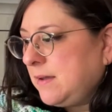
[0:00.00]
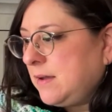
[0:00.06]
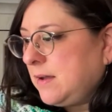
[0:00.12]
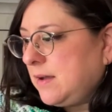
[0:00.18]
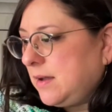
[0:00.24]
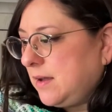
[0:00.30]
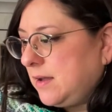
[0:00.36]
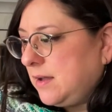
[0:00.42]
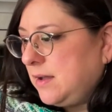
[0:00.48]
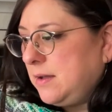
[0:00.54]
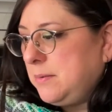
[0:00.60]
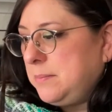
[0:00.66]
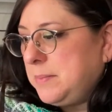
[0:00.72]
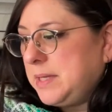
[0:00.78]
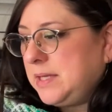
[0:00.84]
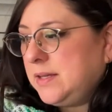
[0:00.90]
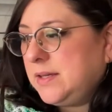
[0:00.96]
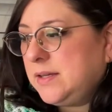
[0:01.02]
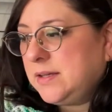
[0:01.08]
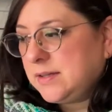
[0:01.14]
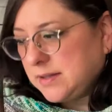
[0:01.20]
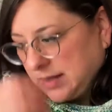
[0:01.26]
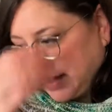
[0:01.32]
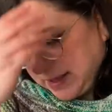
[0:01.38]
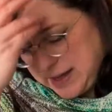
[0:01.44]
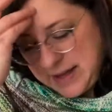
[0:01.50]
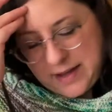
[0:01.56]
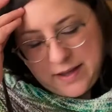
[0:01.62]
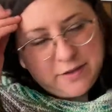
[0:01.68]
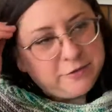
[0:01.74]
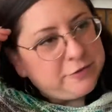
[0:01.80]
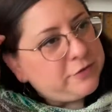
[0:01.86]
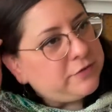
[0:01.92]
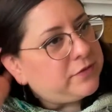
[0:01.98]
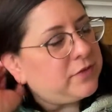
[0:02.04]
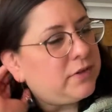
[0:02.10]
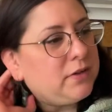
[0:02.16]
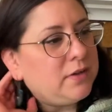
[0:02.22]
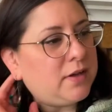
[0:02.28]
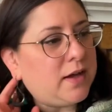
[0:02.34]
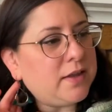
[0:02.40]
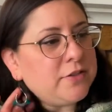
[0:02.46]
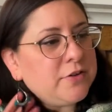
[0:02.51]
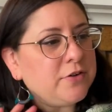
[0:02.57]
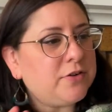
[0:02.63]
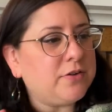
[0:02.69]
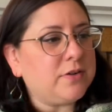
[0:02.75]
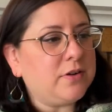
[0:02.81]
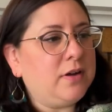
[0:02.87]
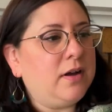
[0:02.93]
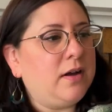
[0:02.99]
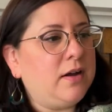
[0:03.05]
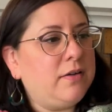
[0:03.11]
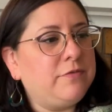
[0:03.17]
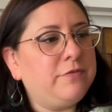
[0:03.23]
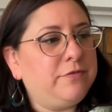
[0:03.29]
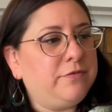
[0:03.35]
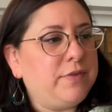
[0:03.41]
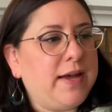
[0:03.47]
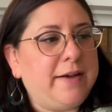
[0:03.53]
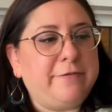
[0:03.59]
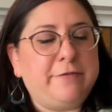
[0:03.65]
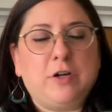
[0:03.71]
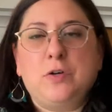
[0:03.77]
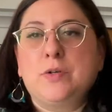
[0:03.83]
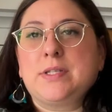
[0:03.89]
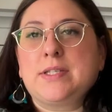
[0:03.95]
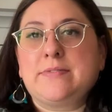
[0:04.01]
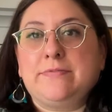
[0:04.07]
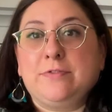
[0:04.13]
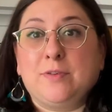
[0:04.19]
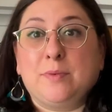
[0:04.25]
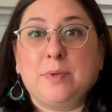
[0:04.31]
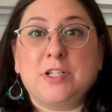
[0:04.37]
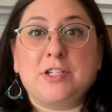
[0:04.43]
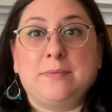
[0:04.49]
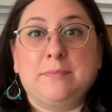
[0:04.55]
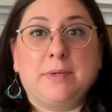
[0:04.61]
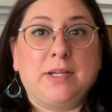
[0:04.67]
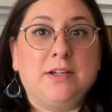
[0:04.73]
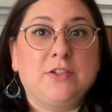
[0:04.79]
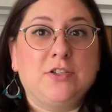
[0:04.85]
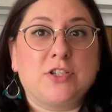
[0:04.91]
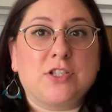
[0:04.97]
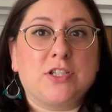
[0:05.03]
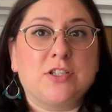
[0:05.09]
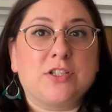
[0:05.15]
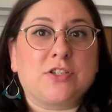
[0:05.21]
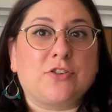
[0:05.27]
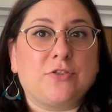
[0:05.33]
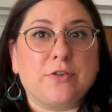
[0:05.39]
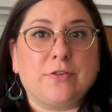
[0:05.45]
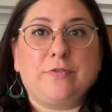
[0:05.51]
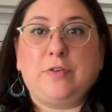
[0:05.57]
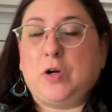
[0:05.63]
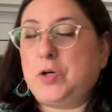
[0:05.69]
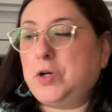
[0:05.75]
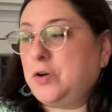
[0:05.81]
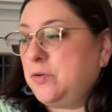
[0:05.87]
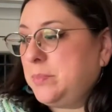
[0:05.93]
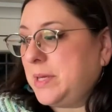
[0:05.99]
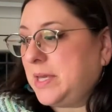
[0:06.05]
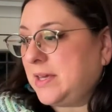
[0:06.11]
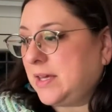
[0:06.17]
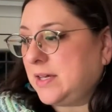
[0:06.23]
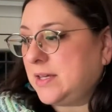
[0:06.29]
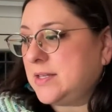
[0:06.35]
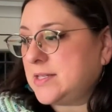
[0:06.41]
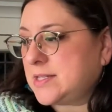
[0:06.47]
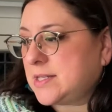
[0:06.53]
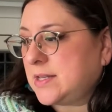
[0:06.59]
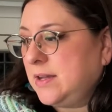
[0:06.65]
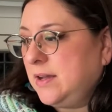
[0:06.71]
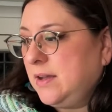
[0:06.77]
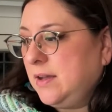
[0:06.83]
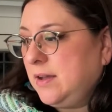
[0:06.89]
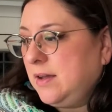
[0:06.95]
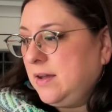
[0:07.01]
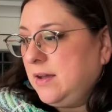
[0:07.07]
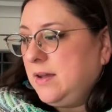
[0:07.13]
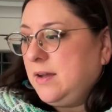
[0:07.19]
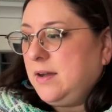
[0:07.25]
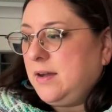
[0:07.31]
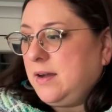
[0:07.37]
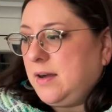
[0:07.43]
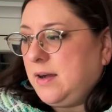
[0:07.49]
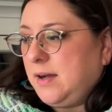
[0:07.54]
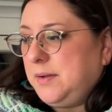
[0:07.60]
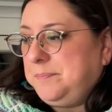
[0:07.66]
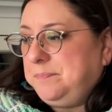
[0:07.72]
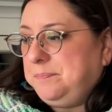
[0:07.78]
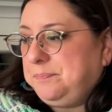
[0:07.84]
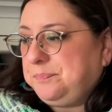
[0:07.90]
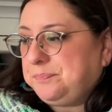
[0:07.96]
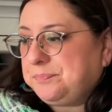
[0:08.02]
I have other FOs for which I'm gonna just insert a photo because not